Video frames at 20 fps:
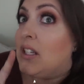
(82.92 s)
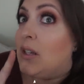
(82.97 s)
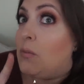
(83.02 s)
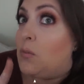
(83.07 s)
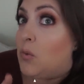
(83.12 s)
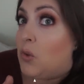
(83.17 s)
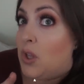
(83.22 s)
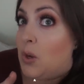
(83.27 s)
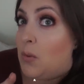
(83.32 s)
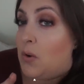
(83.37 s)

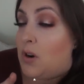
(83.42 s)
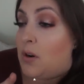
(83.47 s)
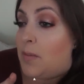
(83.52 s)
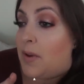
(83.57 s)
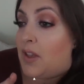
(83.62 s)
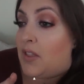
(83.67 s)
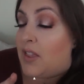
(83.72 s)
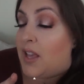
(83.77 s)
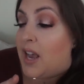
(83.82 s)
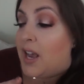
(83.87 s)
I'm really worried
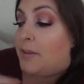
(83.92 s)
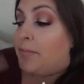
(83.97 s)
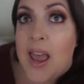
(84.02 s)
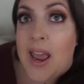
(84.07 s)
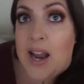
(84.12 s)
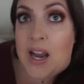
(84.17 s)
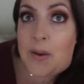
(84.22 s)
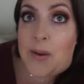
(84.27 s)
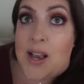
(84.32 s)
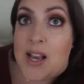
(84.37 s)
about that.
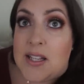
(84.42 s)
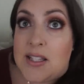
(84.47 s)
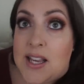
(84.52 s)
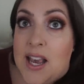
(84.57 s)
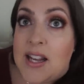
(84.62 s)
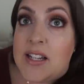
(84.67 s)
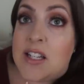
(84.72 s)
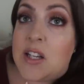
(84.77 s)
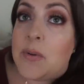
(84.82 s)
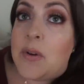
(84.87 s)
Anyways,
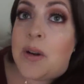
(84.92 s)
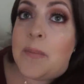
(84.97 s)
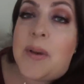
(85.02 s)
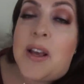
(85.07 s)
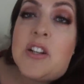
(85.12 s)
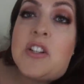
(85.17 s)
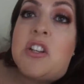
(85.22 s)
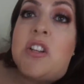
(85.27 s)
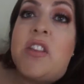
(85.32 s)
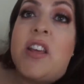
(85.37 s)
I did want to
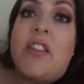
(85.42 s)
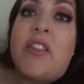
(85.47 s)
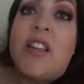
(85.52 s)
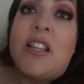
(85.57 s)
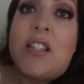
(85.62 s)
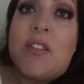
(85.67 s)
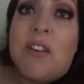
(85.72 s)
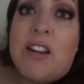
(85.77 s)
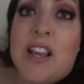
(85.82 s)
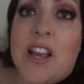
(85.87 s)
mention that
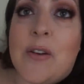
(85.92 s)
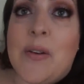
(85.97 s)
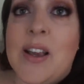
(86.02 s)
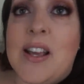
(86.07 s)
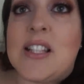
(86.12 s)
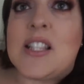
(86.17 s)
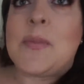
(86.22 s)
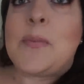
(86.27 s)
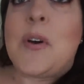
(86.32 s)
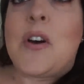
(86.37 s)
this video
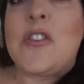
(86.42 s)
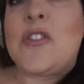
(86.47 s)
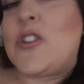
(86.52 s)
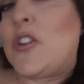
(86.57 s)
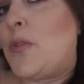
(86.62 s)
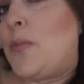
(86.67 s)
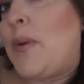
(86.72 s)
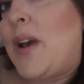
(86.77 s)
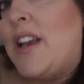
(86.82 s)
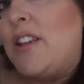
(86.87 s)
is
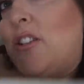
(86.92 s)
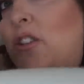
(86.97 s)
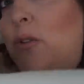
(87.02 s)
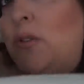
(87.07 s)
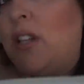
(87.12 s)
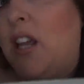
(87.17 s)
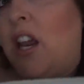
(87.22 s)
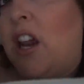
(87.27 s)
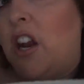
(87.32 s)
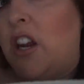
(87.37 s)
sponsored by
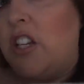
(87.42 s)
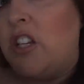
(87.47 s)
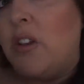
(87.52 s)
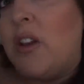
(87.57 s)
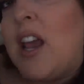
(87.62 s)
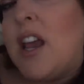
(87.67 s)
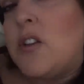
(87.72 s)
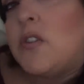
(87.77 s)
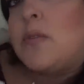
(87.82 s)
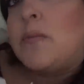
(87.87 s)
Sutera. Do
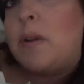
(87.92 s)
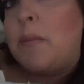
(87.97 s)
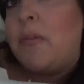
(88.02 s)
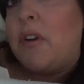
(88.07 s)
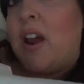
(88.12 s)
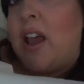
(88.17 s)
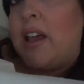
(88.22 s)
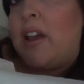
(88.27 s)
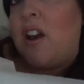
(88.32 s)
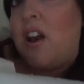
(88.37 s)
you guys
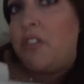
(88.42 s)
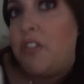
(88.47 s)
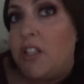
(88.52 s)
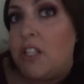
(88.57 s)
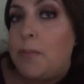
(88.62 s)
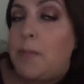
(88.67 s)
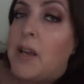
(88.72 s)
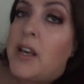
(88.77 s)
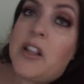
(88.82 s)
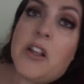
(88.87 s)
remember I got
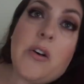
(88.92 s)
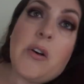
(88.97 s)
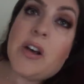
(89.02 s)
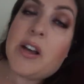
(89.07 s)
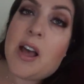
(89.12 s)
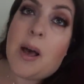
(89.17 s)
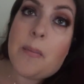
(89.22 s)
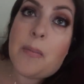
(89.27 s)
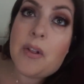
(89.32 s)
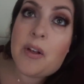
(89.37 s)
this pillow
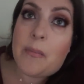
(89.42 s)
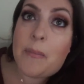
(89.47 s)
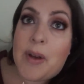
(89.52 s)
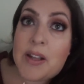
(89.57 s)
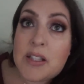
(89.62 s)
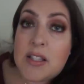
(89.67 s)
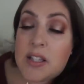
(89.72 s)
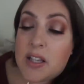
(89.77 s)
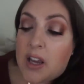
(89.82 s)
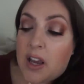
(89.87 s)
a couple of
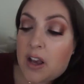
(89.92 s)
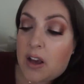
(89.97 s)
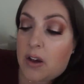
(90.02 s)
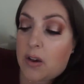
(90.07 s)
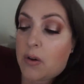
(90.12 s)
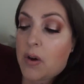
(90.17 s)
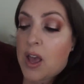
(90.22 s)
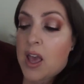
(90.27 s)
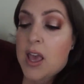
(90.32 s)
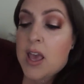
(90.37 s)
months
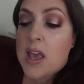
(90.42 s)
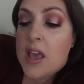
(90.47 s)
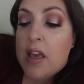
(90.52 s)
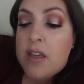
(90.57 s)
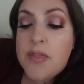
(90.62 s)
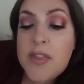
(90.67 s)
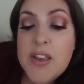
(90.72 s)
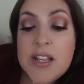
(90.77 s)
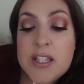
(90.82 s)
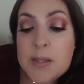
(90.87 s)
ago?
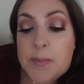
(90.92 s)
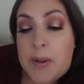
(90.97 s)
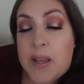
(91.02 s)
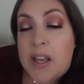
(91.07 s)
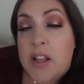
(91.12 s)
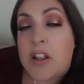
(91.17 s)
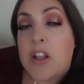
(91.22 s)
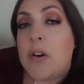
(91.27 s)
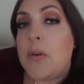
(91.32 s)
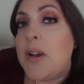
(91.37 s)
This
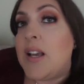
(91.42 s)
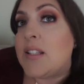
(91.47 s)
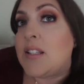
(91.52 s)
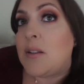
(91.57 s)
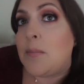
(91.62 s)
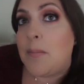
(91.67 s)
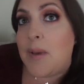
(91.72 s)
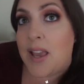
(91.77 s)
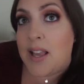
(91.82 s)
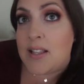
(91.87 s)
pillow is
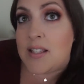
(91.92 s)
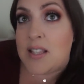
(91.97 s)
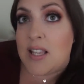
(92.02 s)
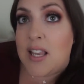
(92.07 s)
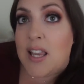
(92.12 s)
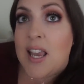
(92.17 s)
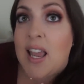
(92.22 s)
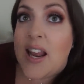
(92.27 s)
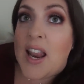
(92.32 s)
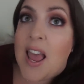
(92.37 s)

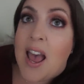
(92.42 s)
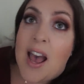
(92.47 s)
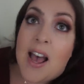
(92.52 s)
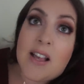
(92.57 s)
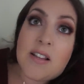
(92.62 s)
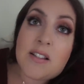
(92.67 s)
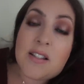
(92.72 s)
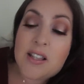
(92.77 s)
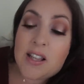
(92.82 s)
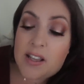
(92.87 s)
amazing. It
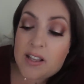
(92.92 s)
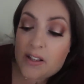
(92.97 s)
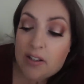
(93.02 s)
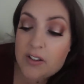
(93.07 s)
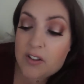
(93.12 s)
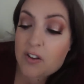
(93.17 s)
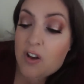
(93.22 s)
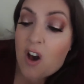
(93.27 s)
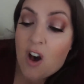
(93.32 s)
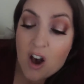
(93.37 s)
has
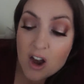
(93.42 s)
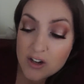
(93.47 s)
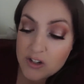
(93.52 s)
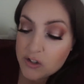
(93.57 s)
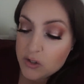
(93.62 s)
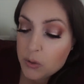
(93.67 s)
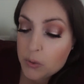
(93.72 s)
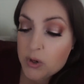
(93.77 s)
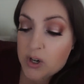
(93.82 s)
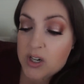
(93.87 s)

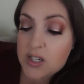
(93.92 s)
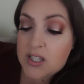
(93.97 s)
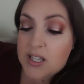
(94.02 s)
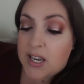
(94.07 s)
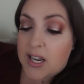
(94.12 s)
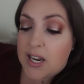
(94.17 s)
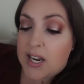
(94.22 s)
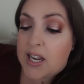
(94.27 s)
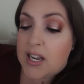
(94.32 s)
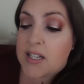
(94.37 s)
contours
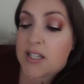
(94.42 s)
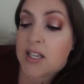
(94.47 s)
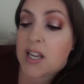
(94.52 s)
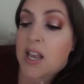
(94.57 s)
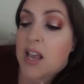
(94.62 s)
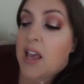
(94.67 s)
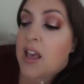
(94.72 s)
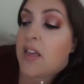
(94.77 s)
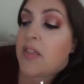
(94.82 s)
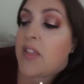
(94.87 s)
in it
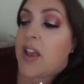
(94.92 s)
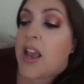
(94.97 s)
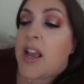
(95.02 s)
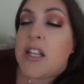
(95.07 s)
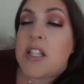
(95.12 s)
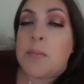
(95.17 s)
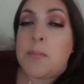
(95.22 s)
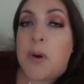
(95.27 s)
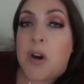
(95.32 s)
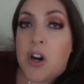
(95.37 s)
that
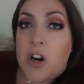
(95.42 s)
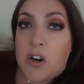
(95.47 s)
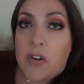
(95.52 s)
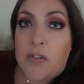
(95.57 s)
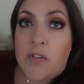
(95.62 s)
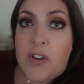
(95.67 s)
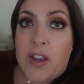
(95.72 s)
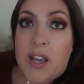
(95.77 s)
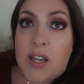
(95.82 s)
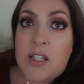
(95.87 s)
is
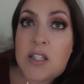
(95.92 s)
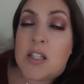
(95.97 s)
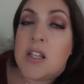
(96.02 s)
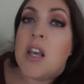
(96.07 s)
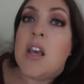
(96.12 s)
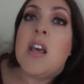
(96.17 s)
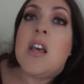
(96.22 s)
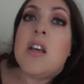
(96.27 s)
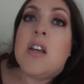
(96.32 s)
perfect